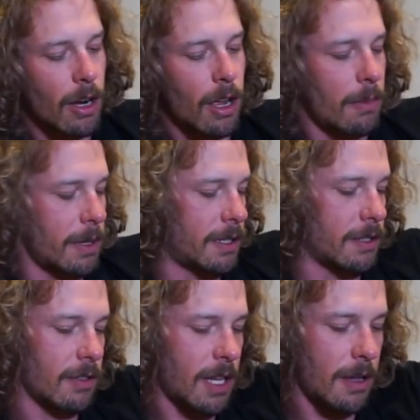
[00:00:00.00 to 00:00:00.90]
No, but
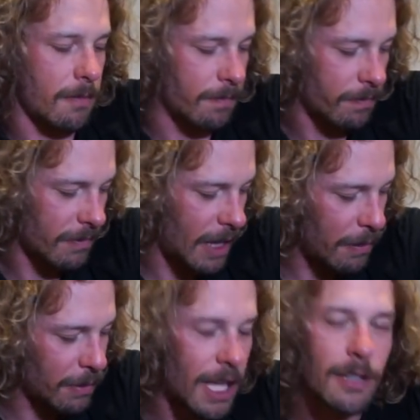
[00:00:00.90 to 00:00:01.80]
it's okay.
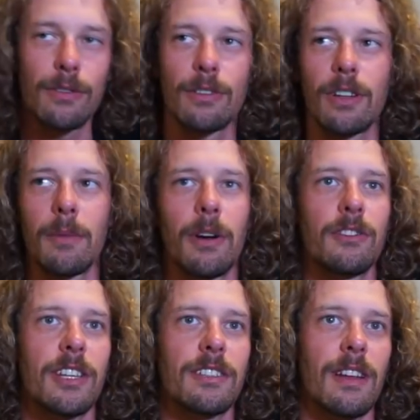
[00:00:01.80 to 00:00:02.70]
I would like to talk
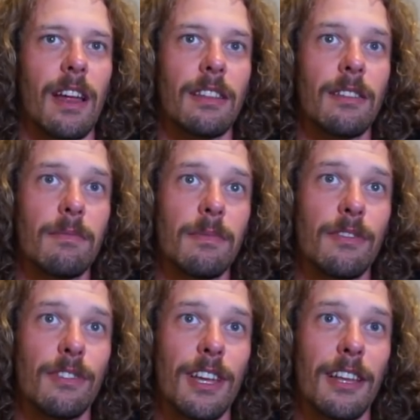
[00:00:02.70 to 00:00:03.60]
about just right,
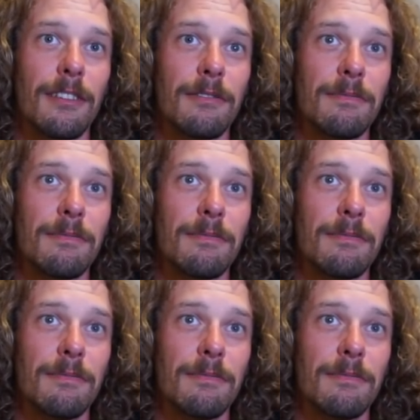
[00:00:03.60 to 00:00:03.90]
if you can.